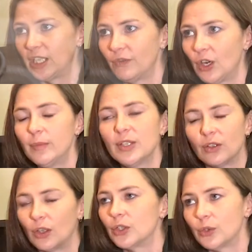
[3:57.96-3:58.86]
environment,
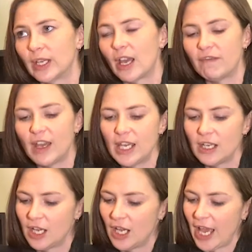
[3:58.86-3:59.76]
so going to a cafe,
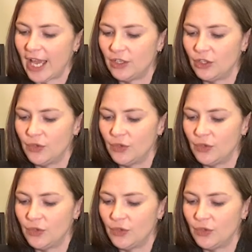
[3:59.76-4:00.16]
and